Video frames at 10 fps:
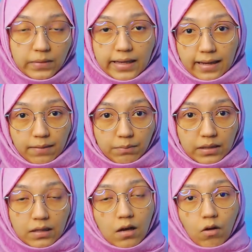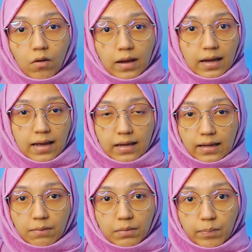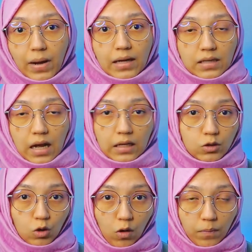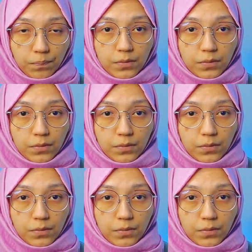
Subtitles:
It can be, or it can be part-time job.